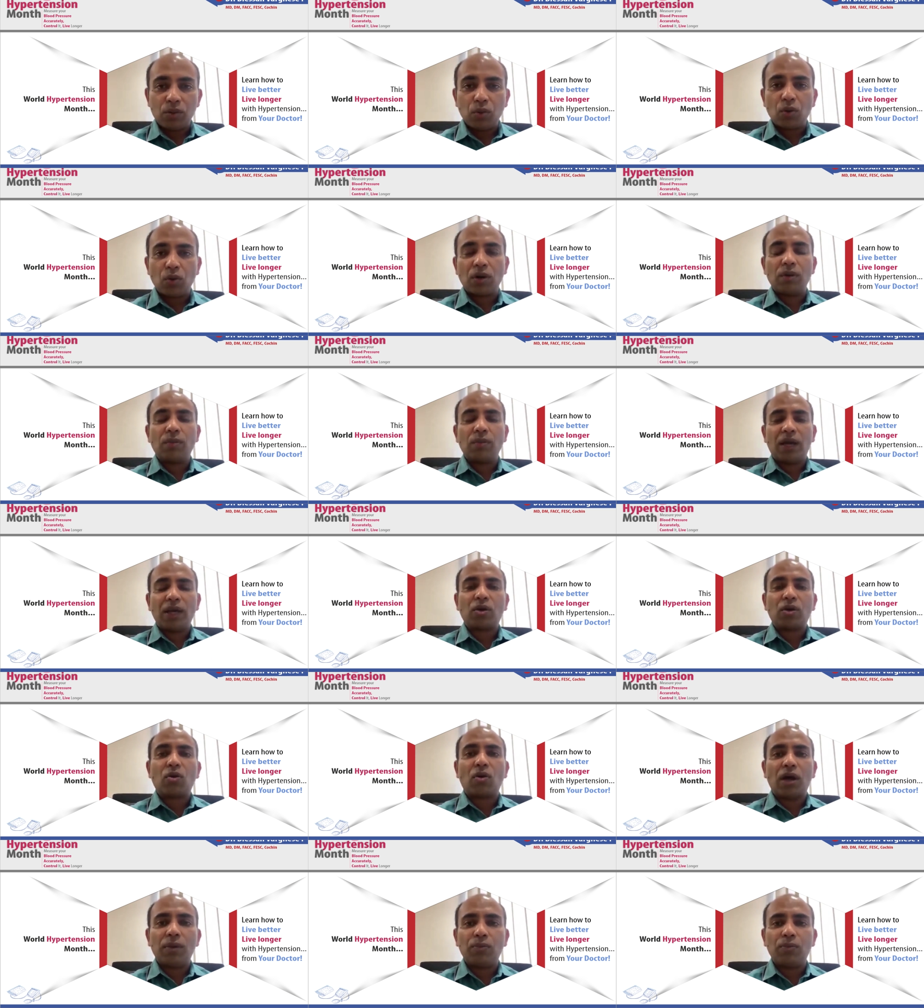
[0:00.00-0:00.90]
urine
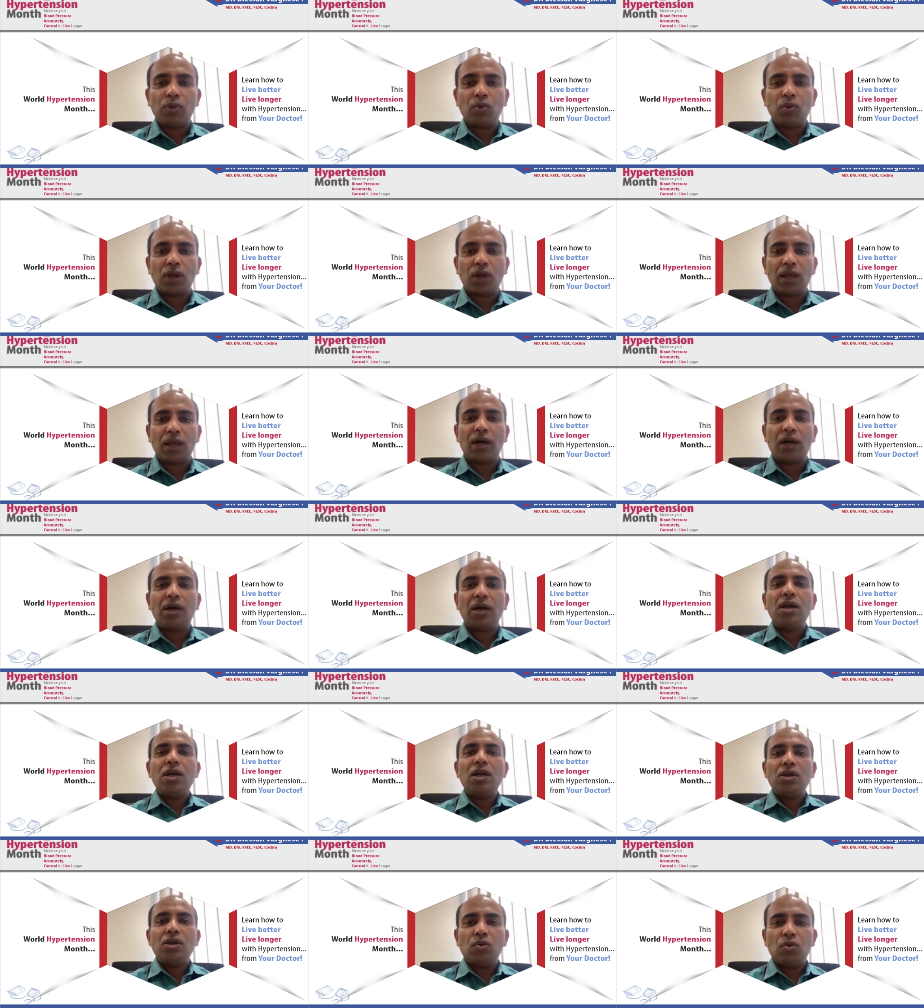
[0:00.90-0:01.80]
microalbuminuria,
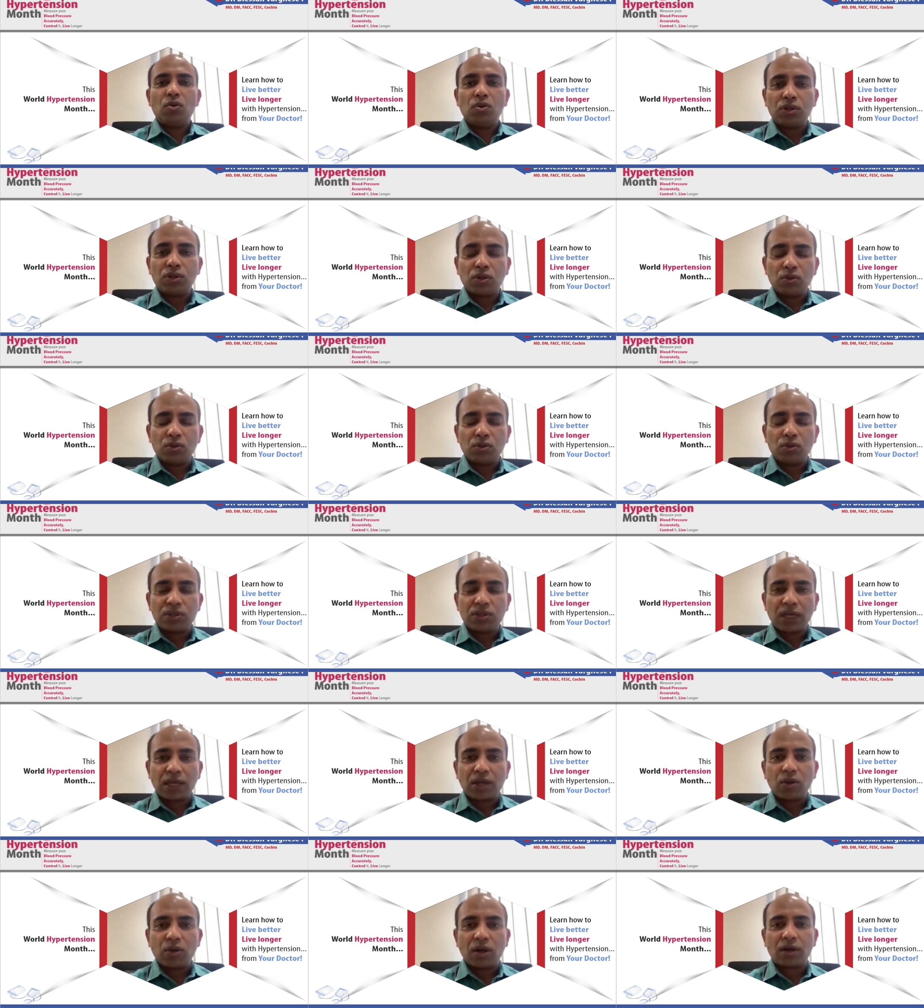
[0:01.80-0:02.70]
you need to check
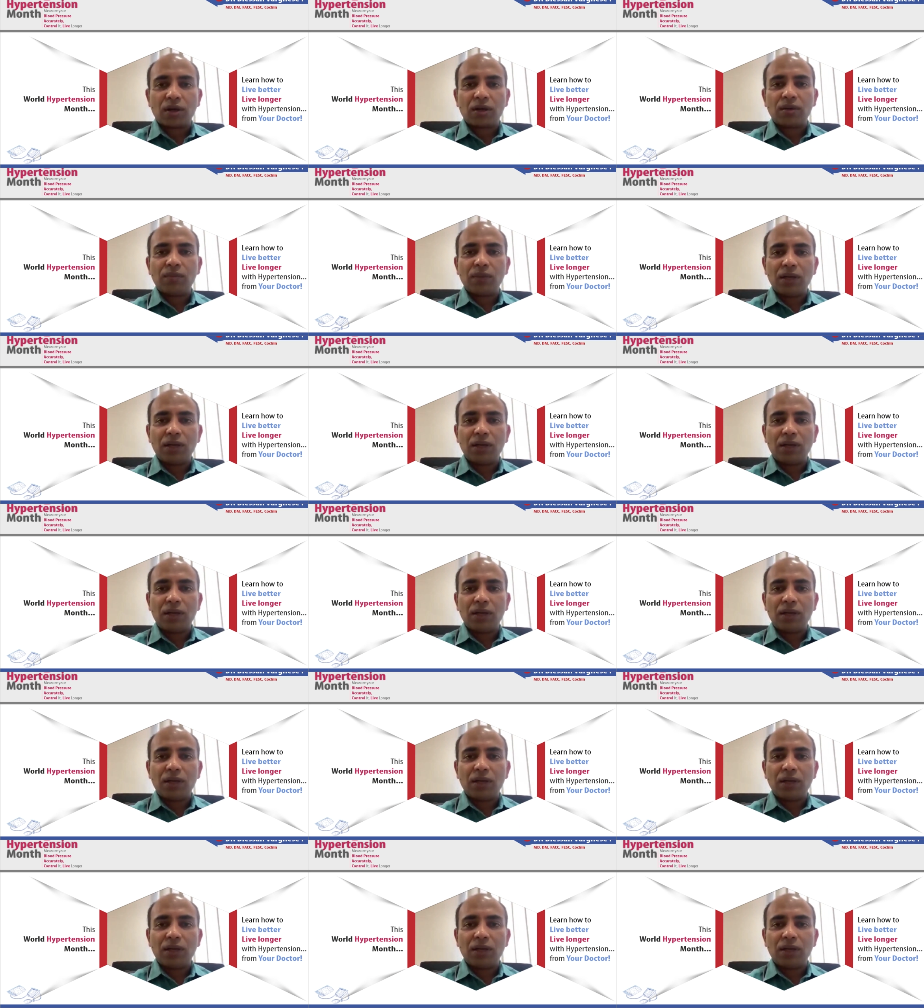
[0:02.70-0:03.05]
your